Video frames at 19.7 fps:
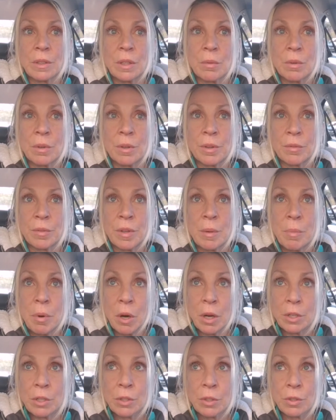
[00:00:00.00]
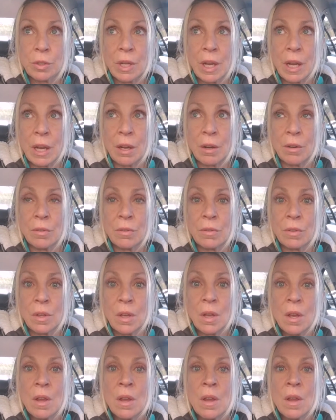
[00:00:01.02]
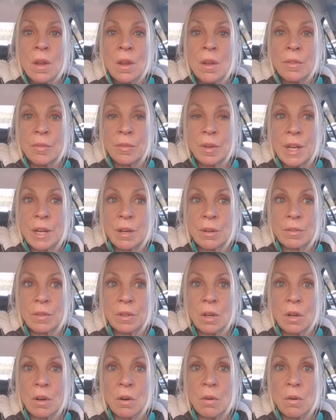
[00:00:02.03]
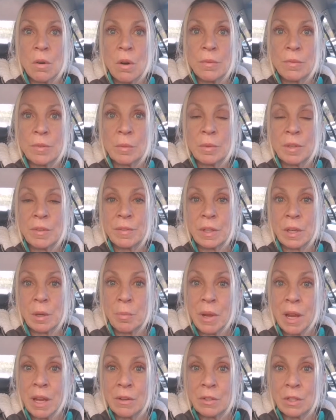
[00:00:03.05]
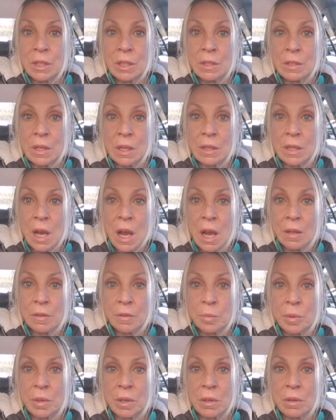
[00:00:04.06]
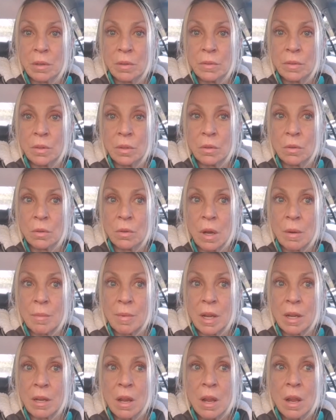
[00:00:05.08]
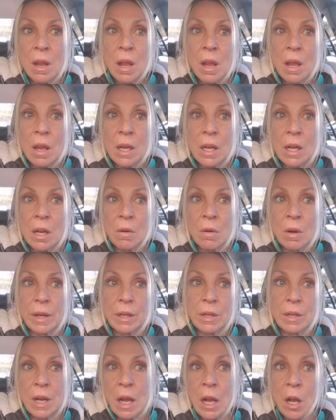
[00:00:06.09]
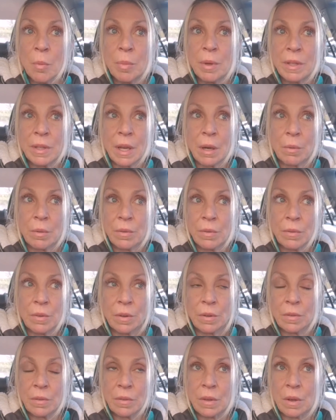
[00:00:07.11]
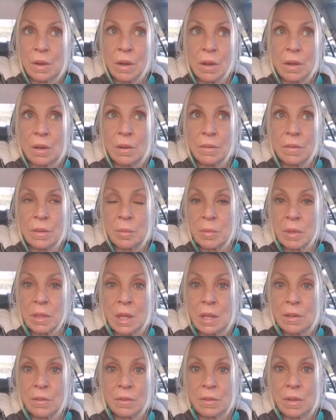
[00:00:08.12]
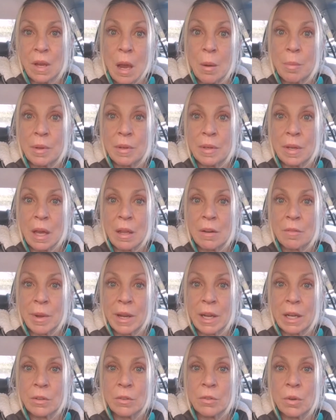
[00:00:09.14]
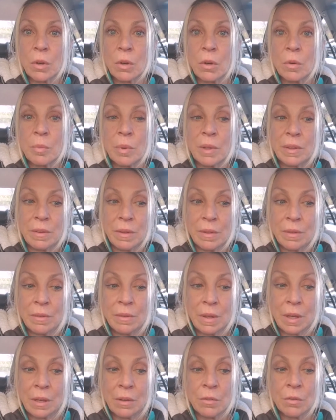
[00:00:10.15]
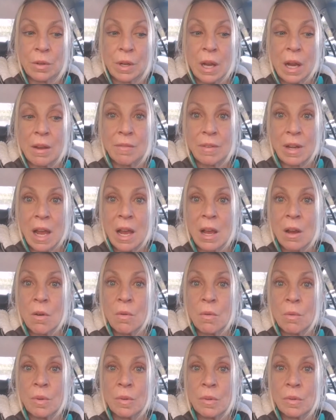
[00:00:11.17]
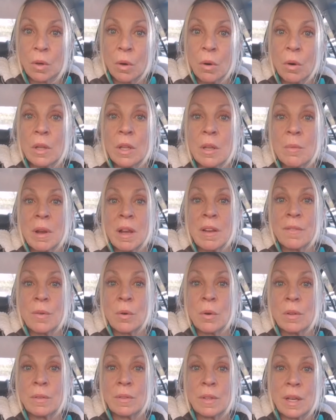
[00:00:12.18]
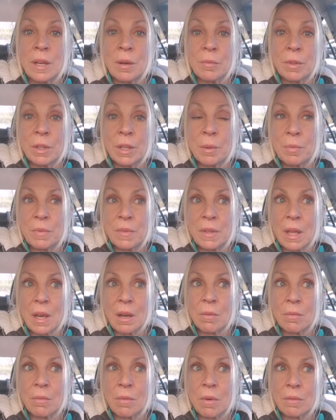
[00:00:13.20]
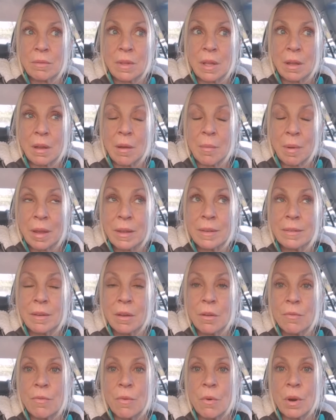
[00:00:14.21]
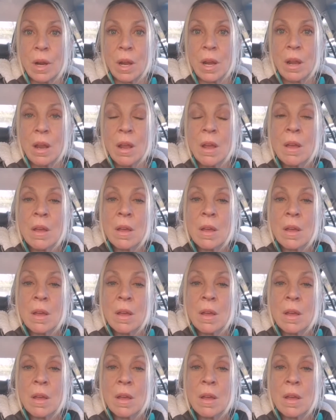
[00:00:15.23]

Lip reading: There were 3 partial tears 3 years ago from lifting a patient at the hospital. So, I mean, you know, I couldn't help it. That was just something that just happened out of my control. But this injury I have now was totally my fault, and I'm really upset at myself for it.